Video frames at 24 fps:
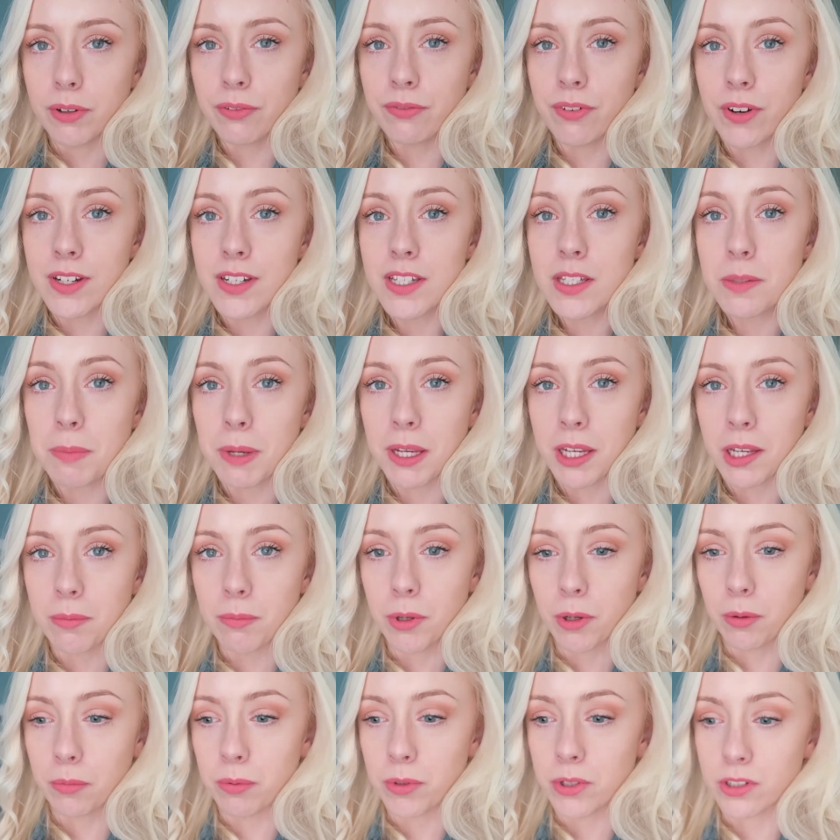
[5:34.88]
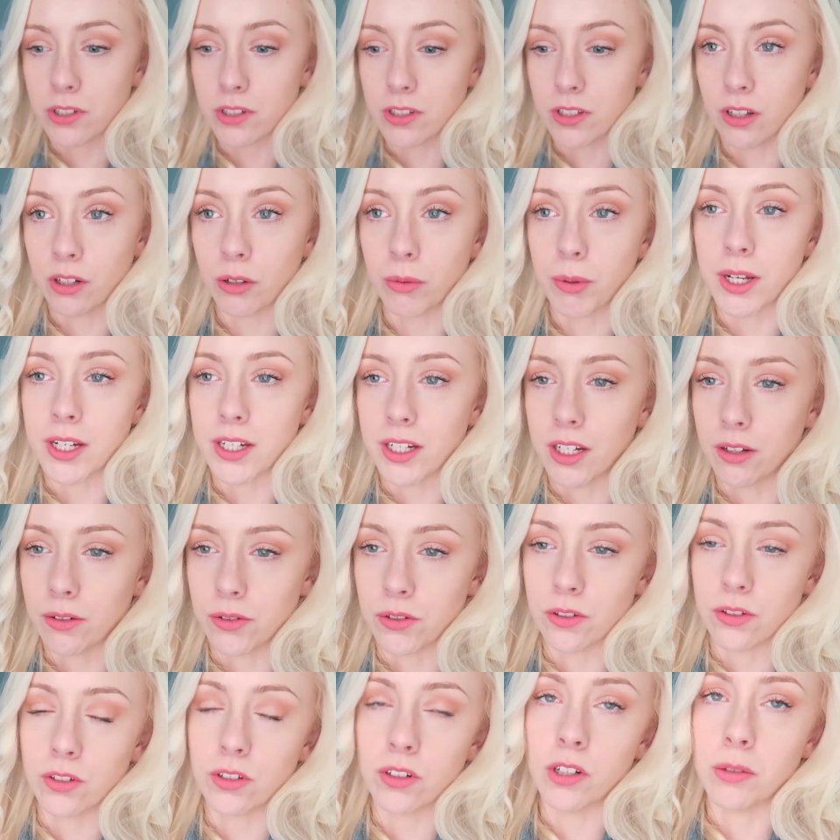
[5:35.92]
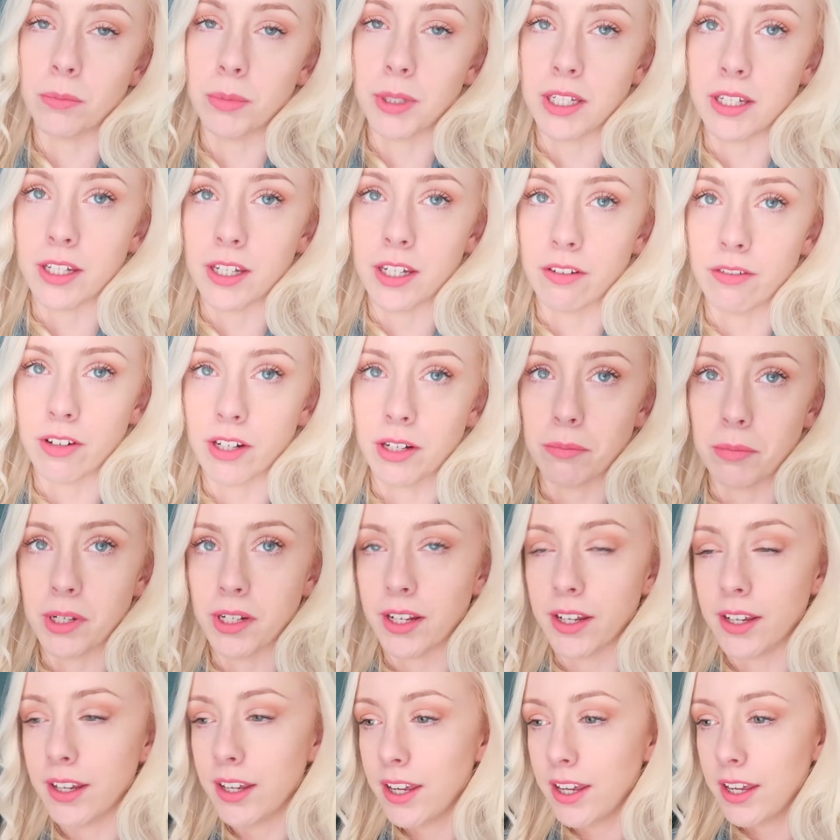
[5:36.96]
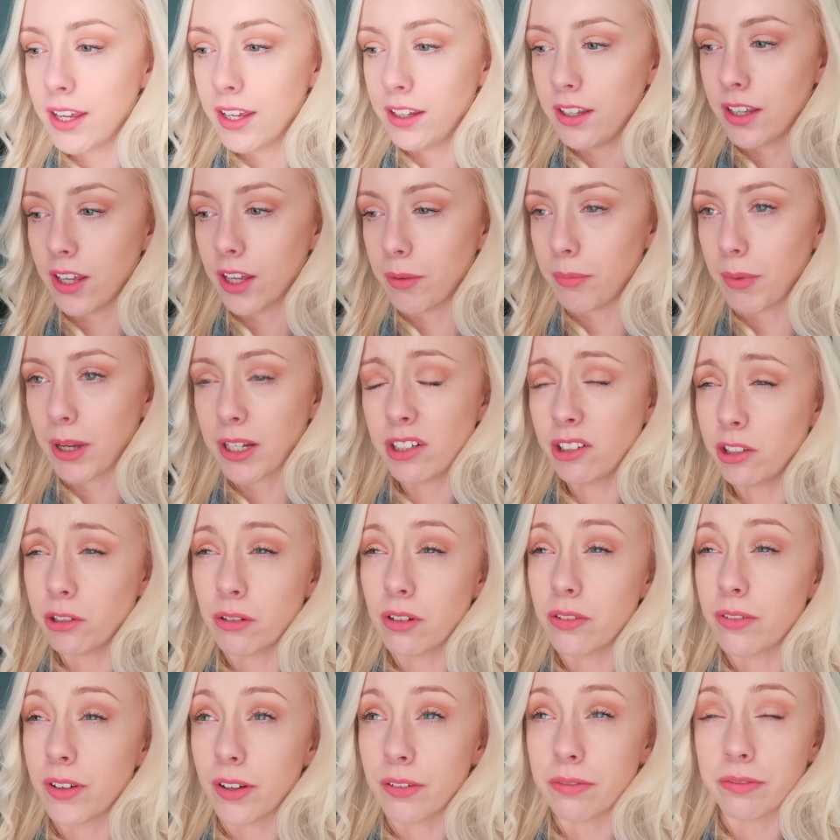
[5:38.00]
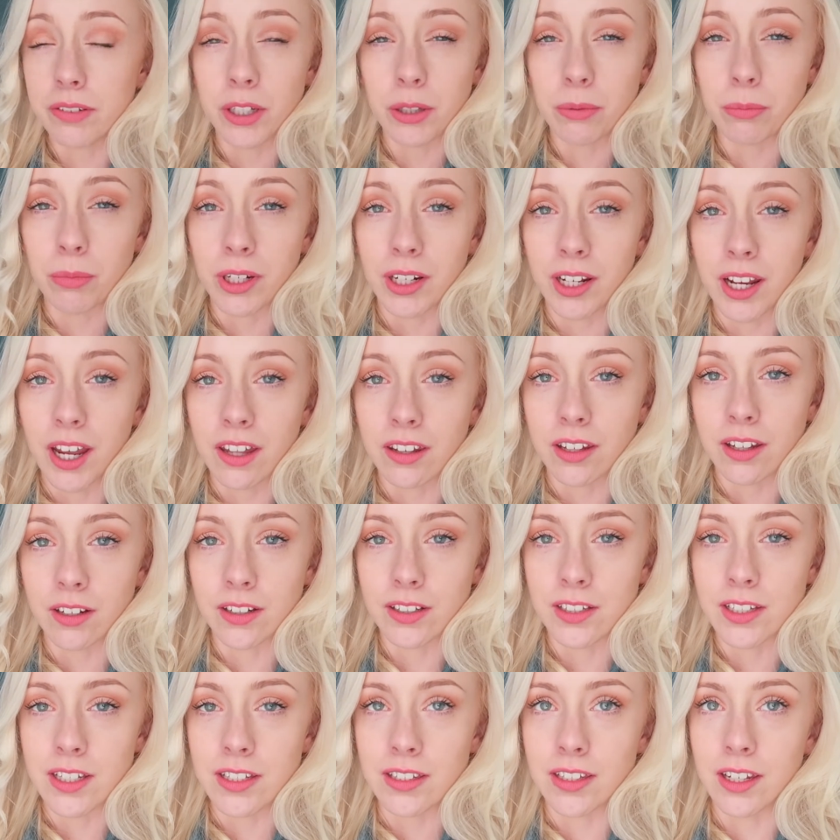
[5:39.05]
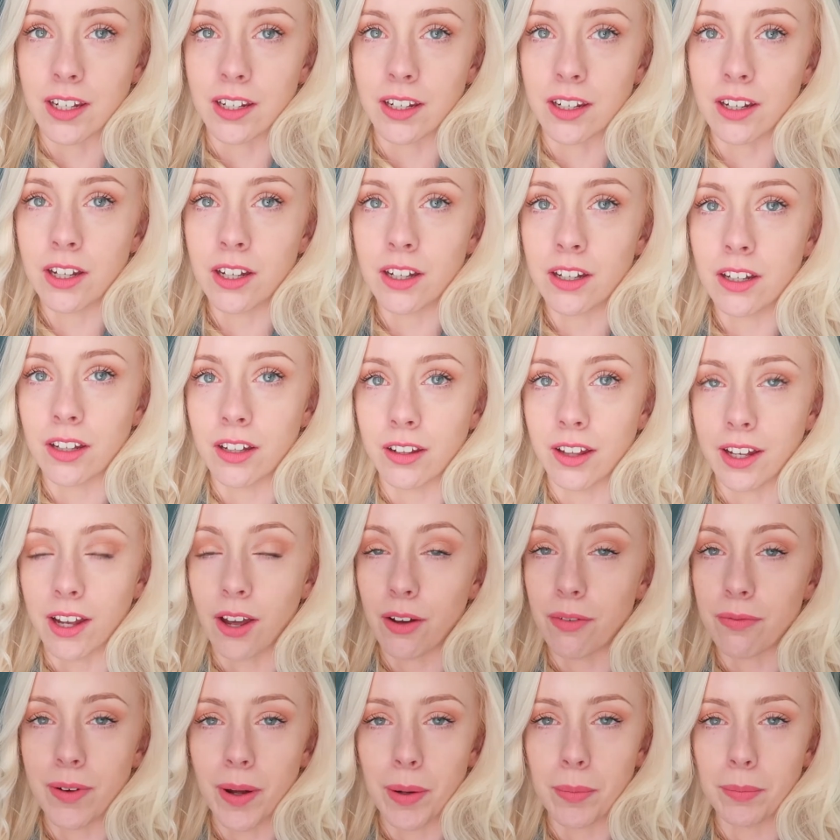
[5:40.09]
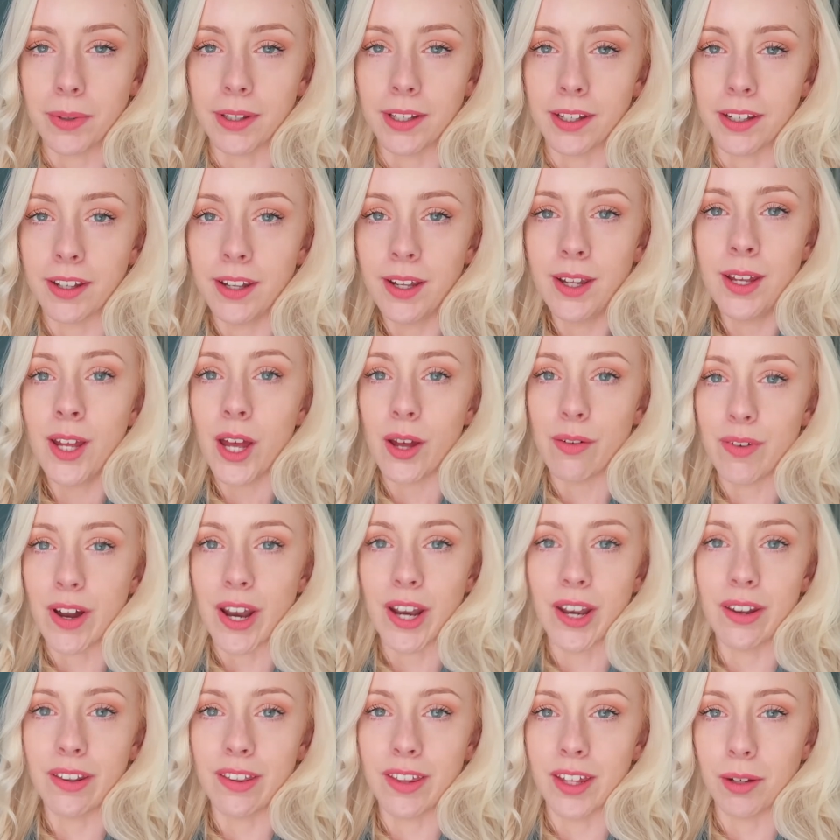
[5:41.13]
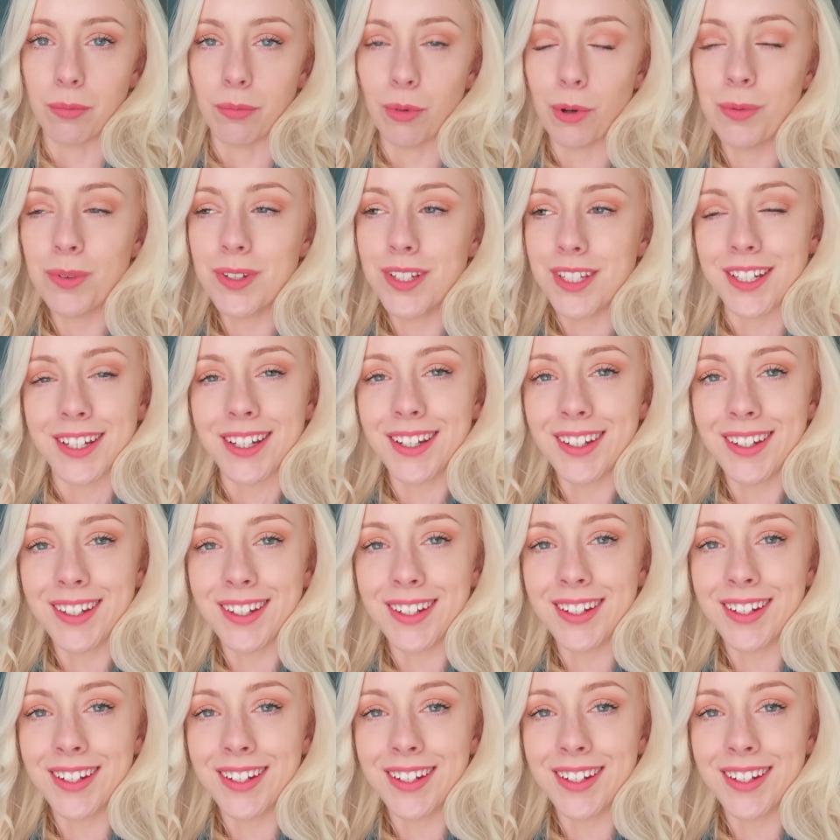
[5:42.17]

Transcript: My friend's picking me up and she's on her way down, so she's going to be here any minute. I don't know if I'll film when I get there because it's like a family event thing, but we'll see.